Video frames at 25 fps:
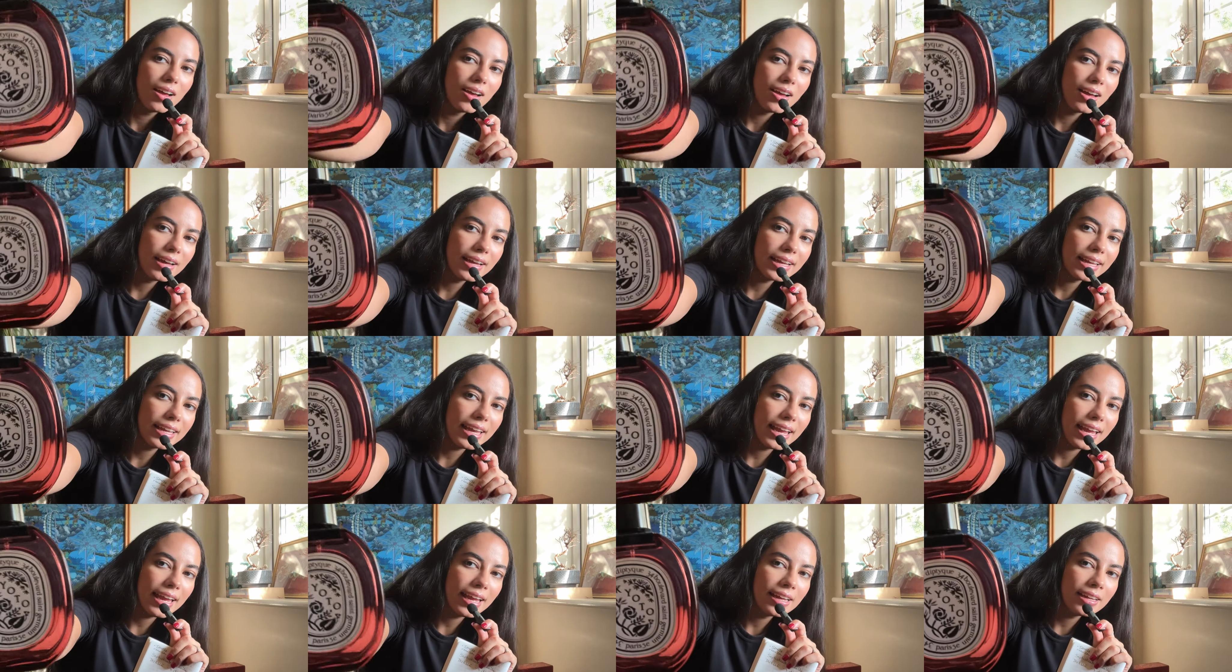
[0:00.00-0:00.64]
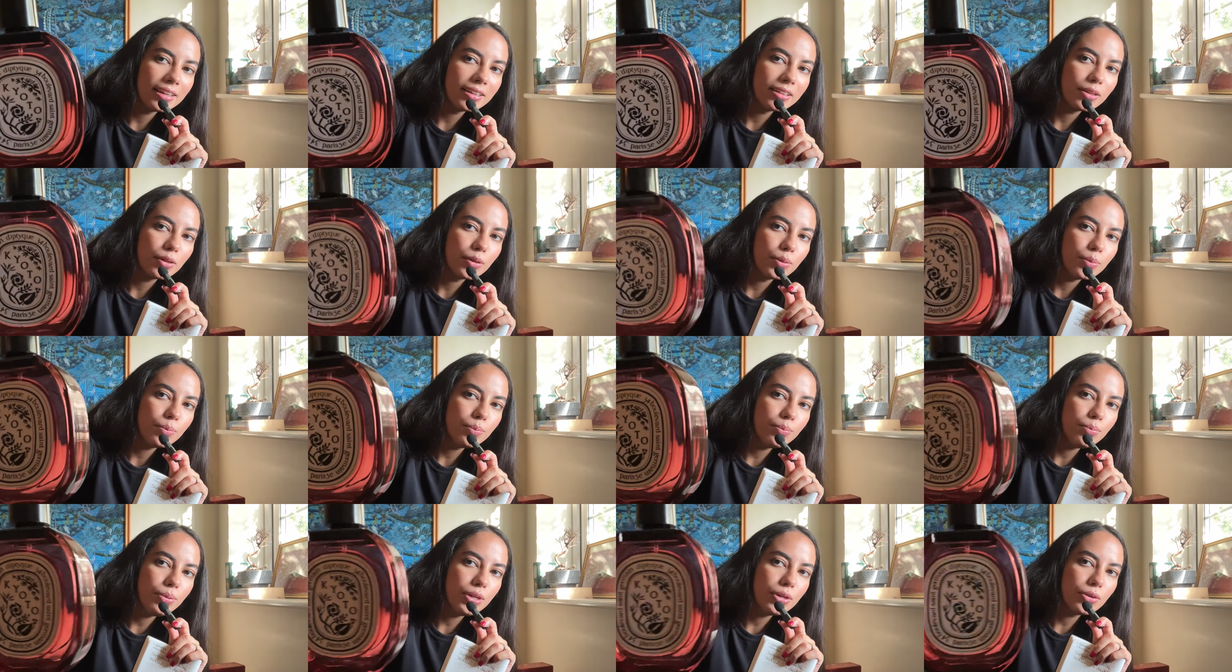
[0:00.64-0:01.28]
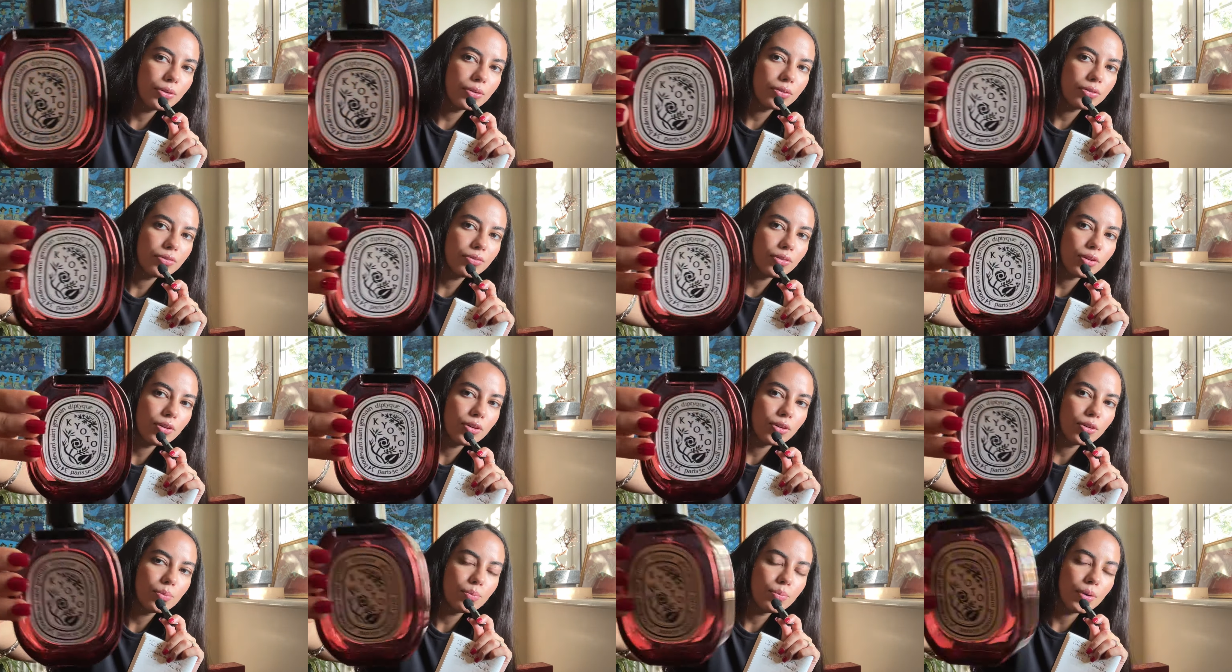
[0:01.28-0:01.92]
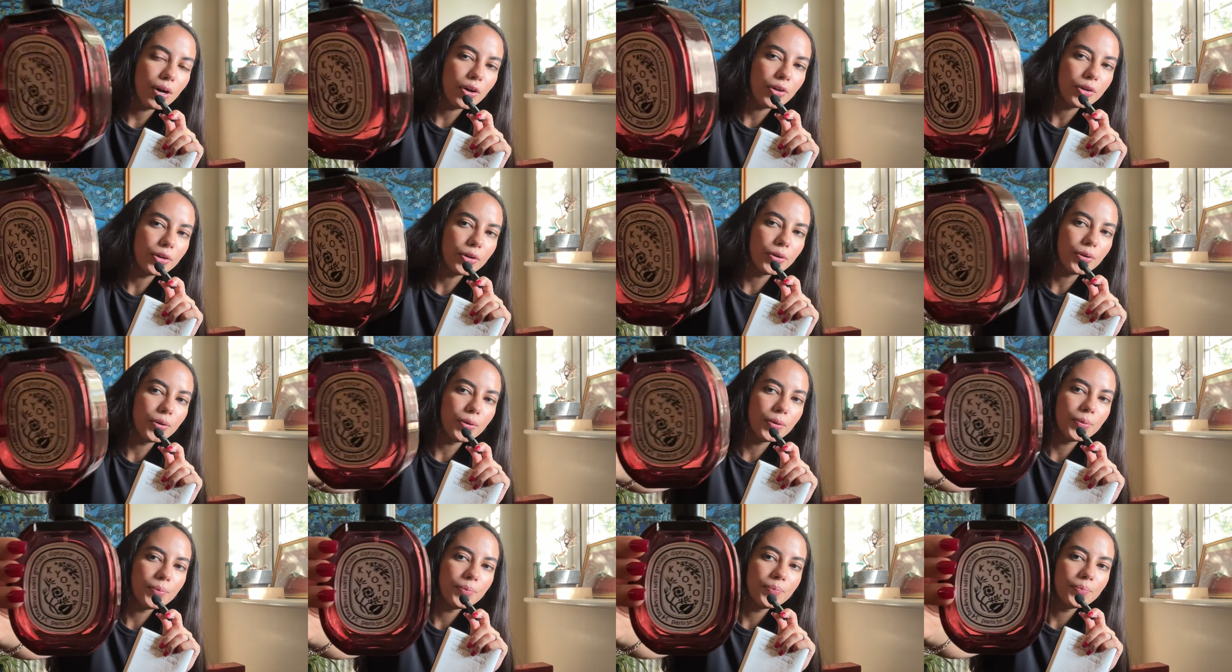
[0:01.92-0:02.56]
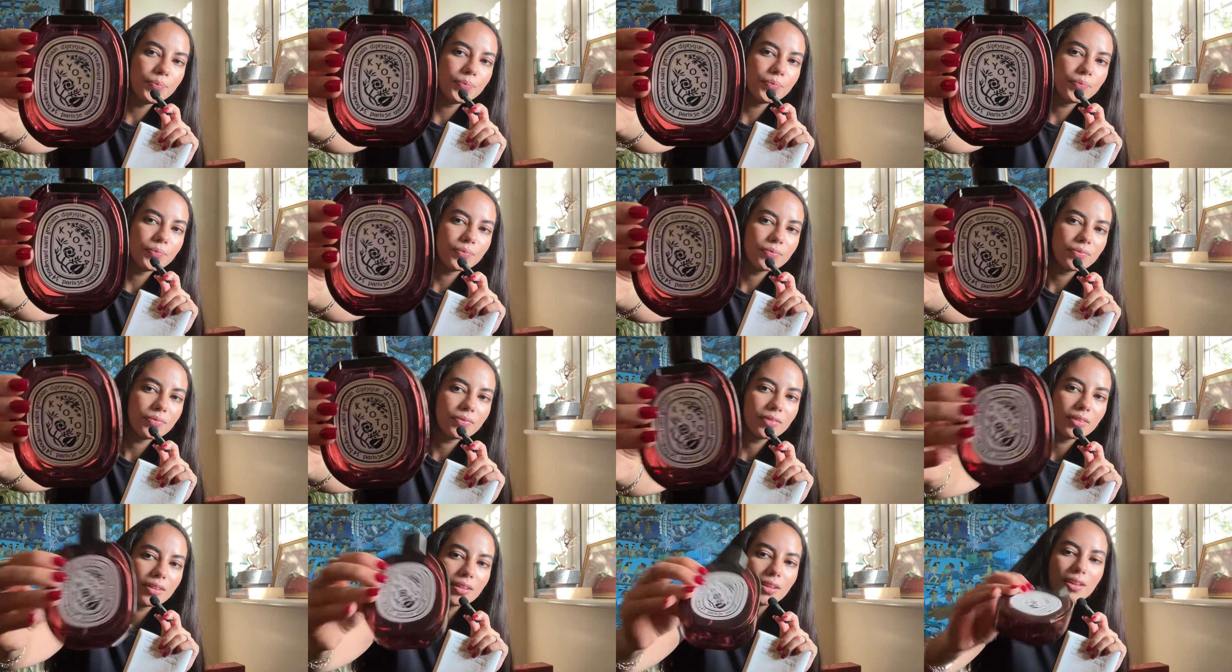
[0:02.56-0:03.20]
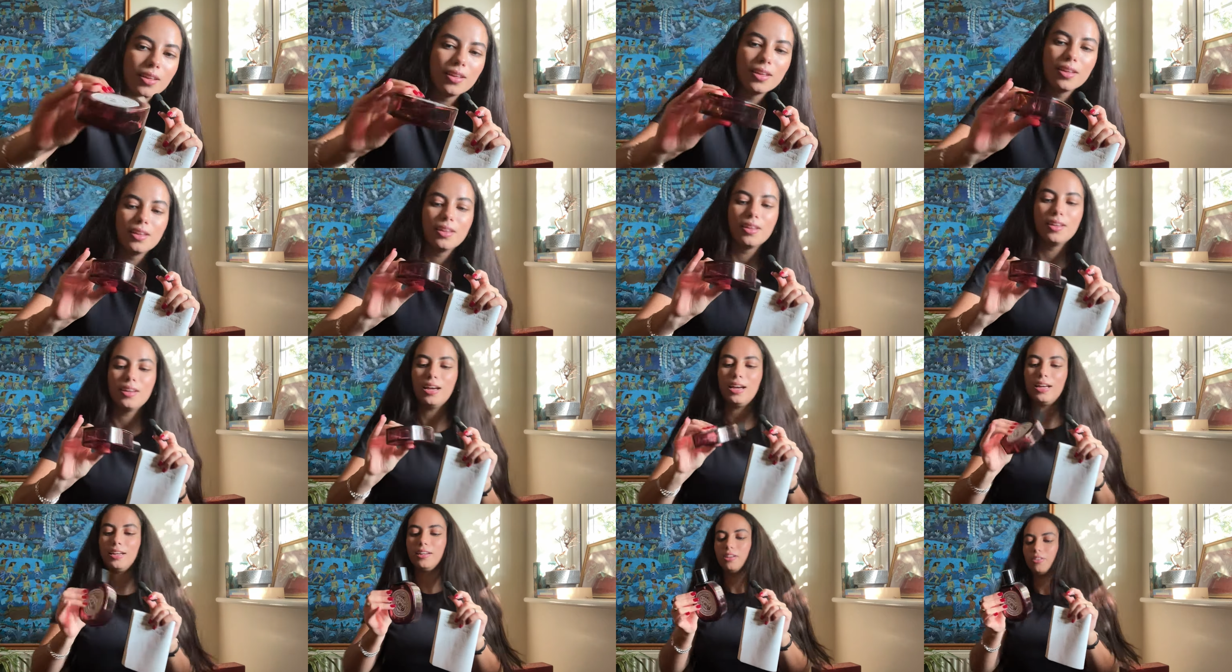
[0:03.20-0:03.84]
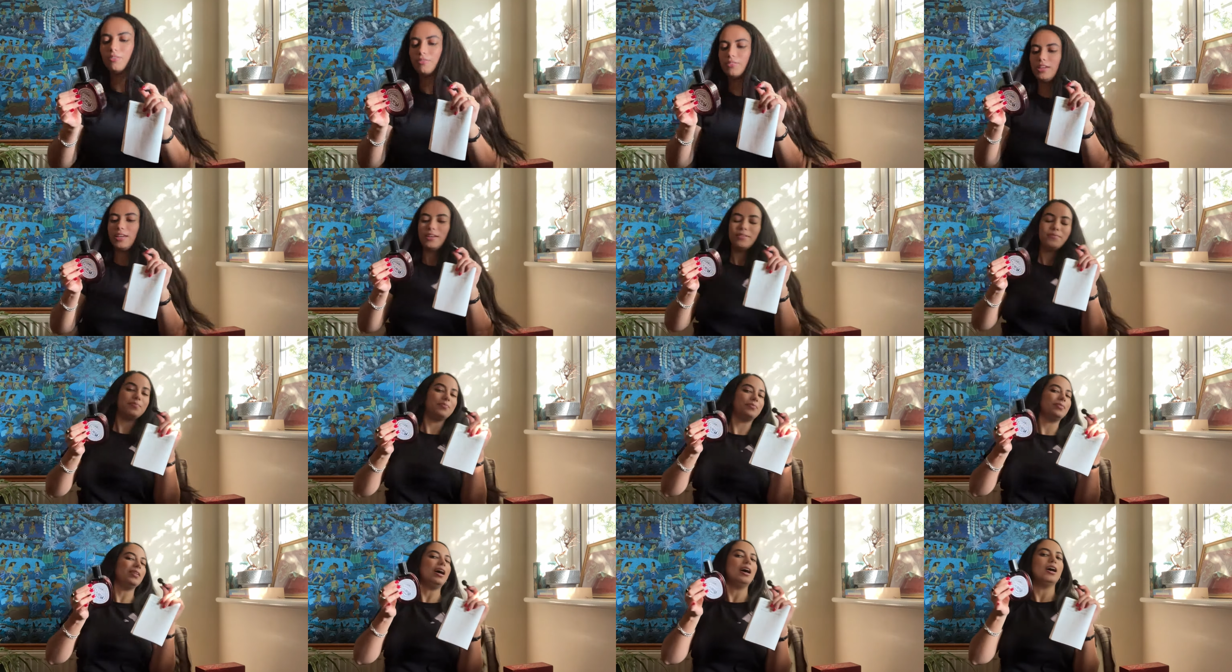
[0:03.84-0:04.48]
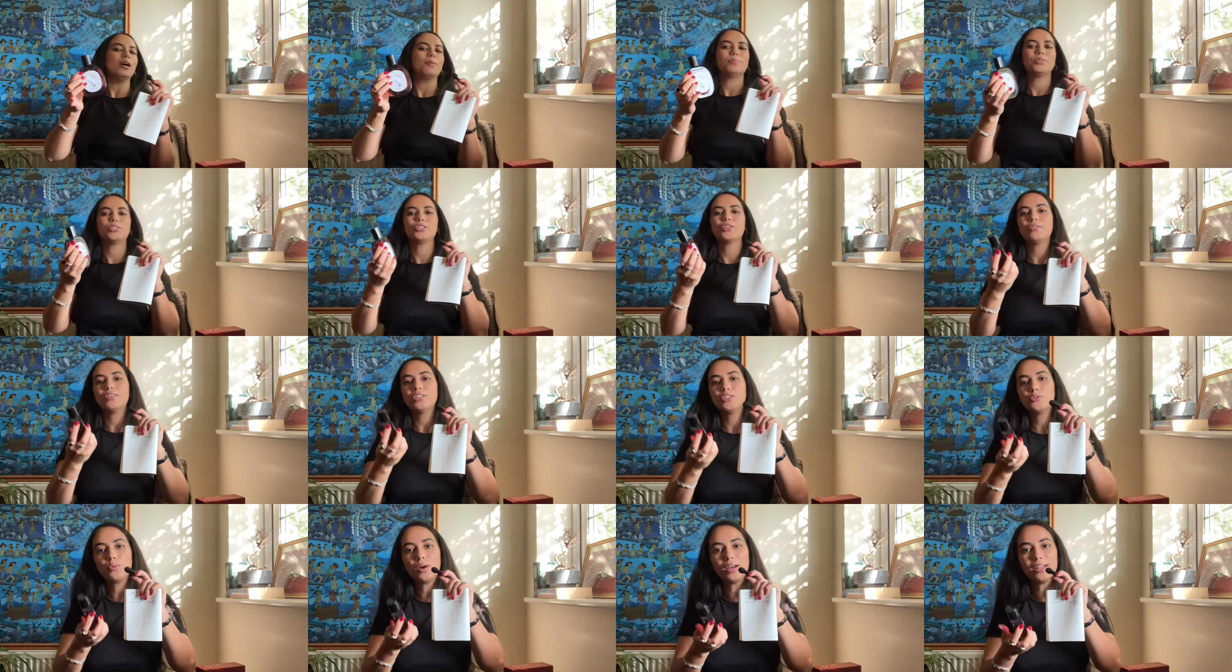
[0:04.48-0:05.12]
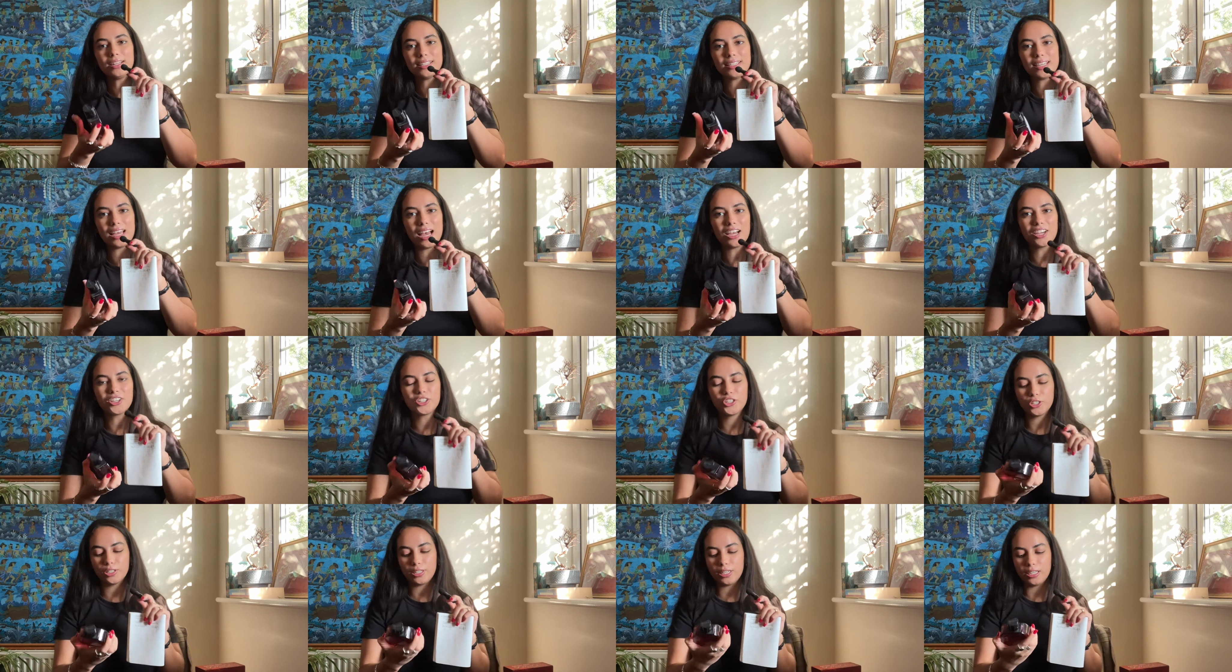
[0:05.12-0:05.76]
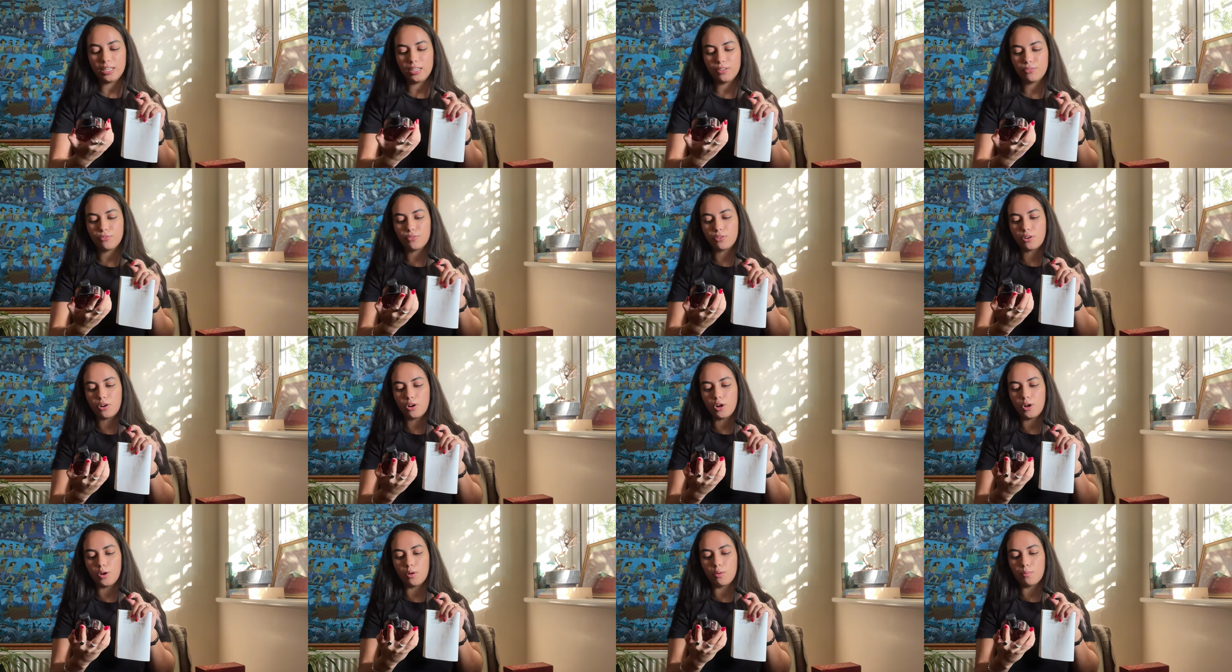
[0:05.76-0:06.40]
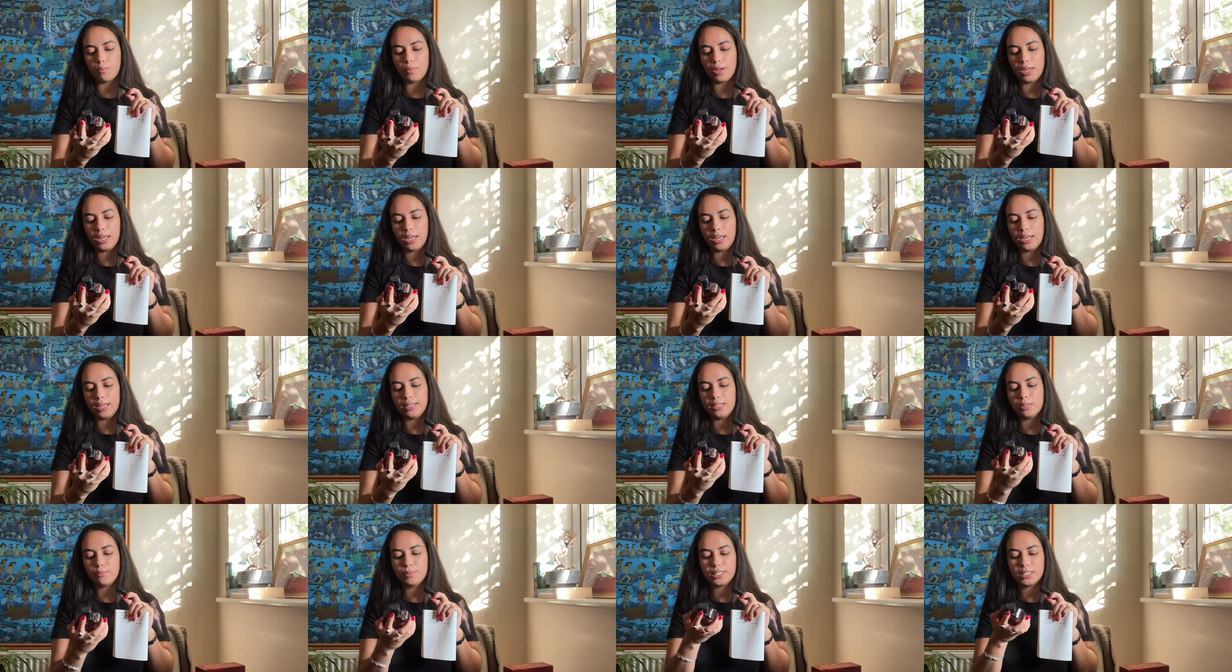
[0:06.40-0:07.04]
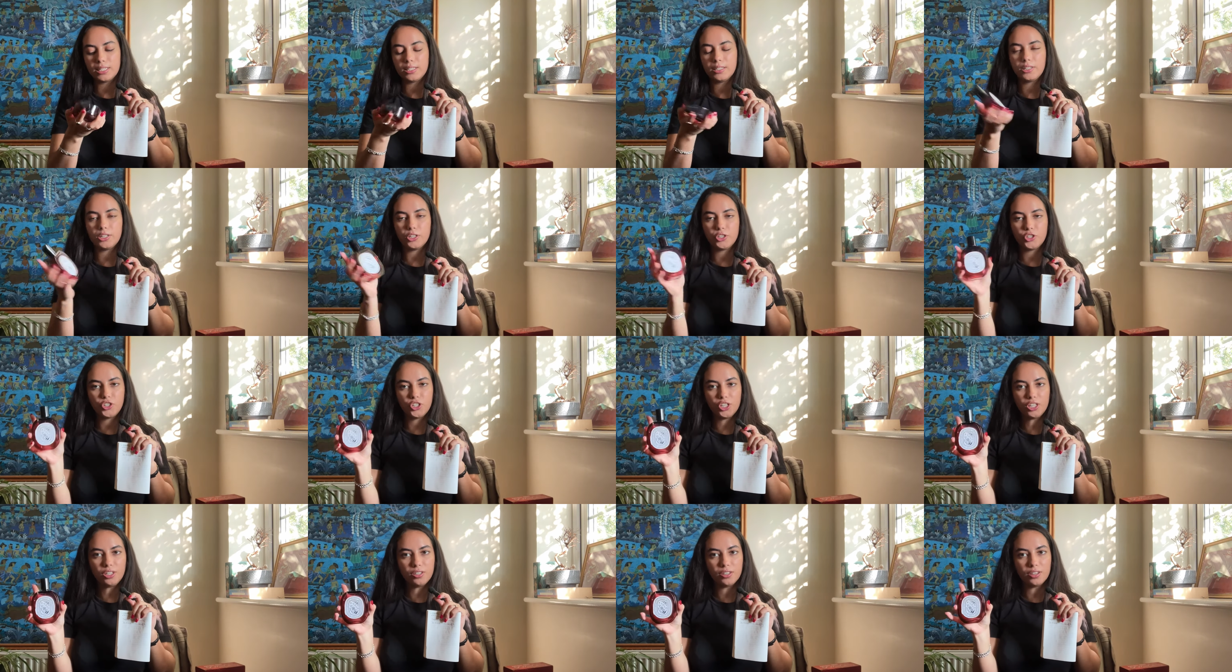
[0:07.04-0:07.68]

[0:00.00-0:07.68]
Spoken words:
Again, beautiful bottle. I love it. So this one is actually from a limited edition.